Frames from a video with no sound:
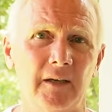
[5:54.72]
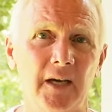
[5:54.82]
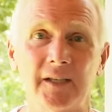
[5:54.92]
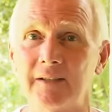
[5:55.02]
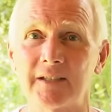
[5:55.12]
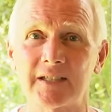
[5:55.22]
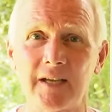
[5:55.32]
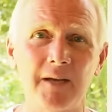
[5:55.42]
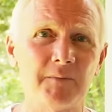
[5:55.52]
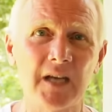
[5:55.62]
And at the
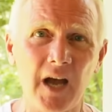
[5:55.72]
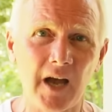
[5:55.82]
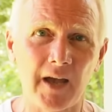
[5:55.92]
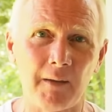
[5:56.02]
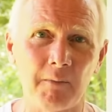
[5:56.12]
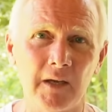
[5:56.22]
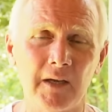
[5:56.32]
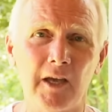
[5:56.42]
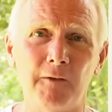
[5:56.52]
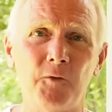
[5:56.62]
same time,
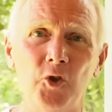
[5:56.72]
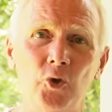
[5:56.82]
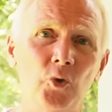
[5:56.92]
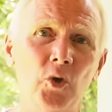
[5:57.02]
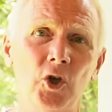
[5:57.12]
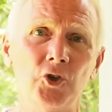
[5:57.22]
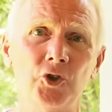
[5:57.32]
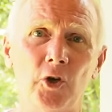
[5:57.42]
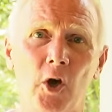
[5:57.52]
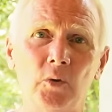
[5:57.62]
if you
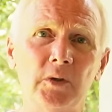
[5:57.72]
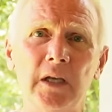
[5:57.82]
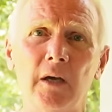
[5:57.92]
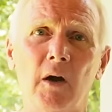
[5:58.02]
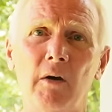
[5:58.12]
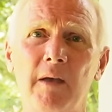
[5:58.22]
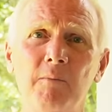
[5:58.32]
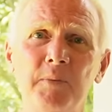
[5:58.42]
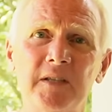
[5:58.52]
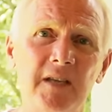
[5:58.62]
not only are
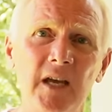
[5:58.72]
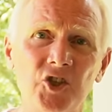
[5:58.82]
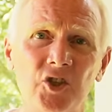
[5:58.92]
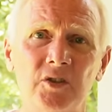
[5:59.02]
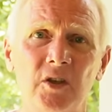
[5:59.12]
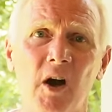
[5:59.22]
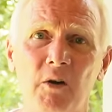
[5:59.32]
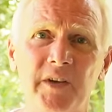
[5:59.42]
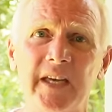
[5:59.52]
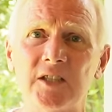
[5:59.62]
in possession
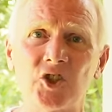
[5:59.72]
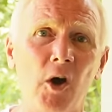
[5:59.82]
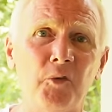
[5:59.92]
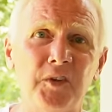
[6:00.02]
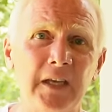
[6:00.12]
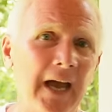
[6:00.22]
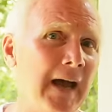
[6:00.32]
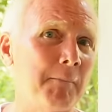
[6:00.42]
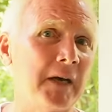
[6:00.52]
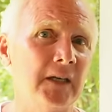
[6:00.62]
of a toffee
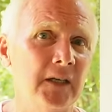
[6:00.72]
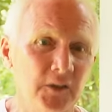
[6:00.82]
hammer